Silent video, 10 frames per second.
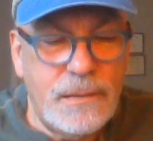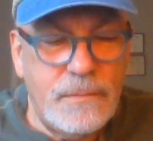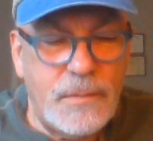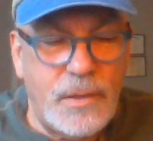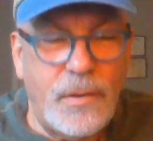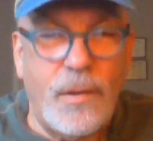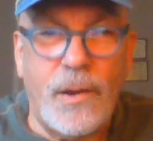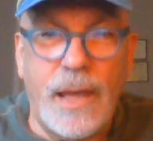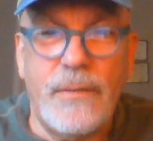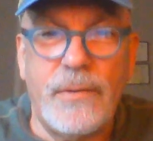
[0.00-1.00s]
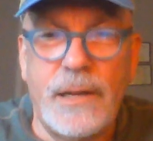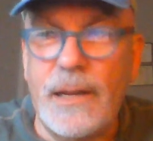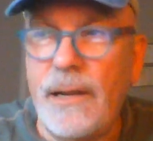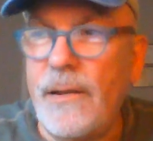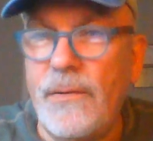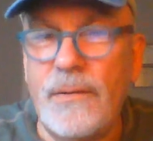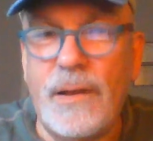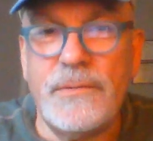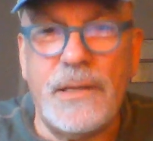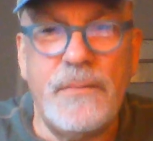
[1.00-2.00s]
but you all have it. I know.
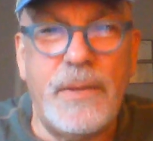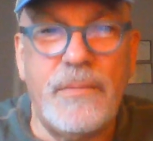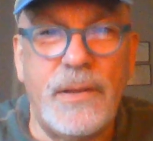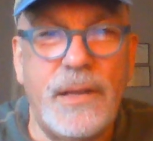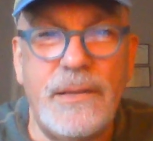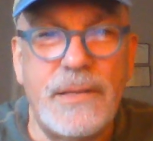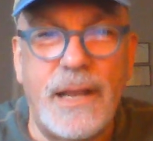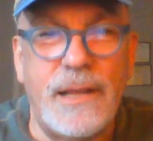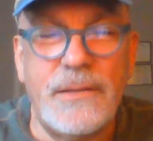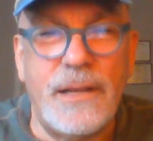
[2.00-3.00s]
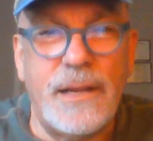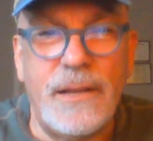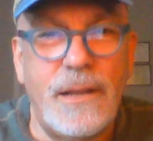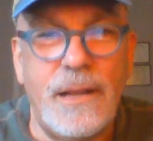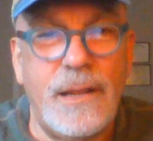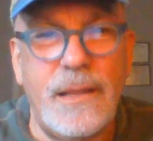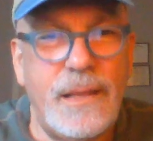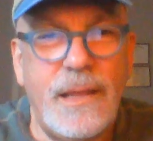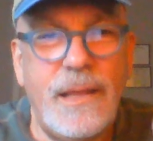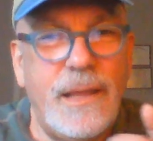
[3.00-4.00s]
I've seen people use eyes. Uh,
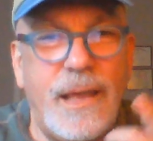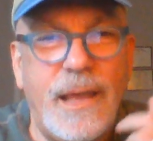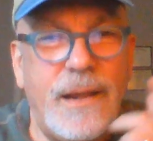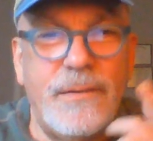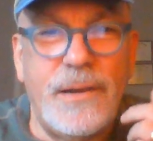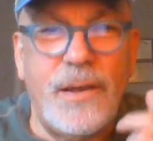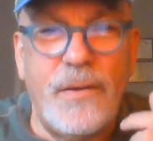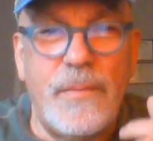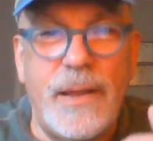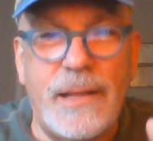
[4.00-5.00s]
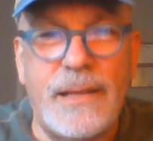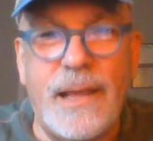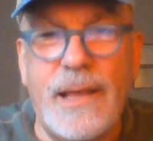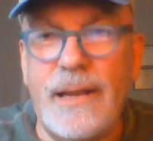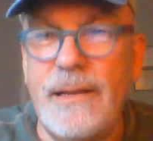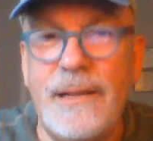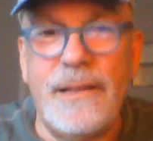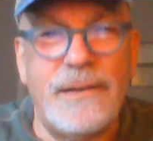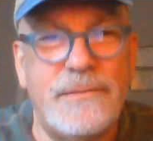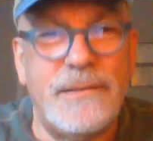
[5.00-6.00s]
I don't know about that, and then
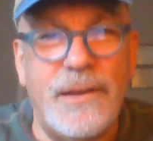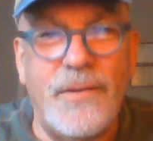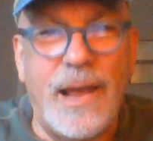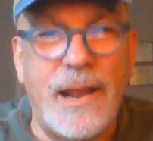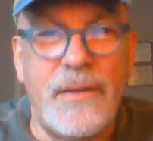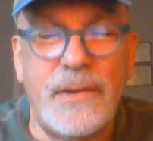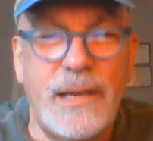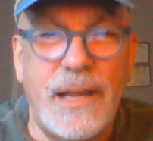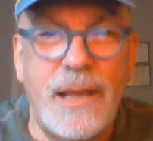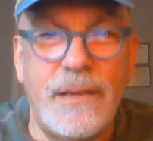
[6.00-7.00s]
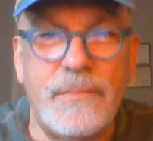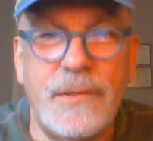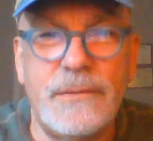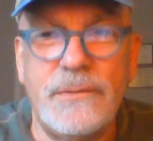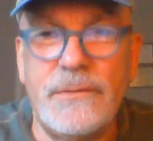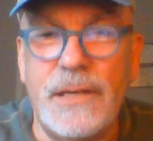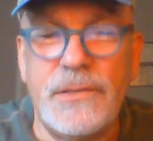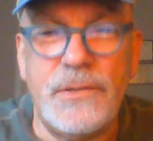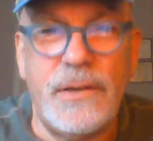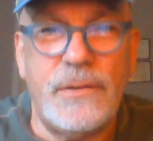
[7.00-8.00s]
they're they're right every time.
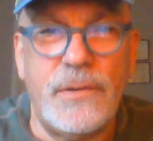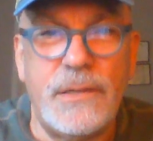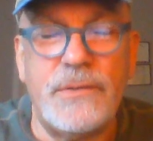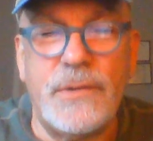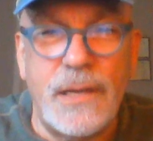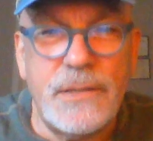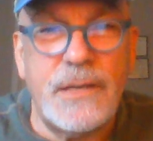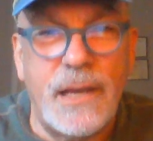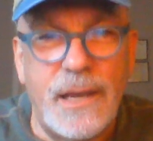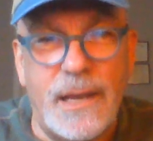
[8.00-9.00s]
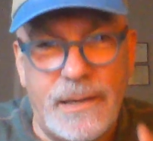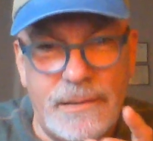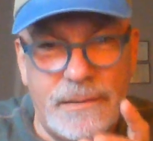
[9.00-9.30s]
Trust your intuition. Trust your gut.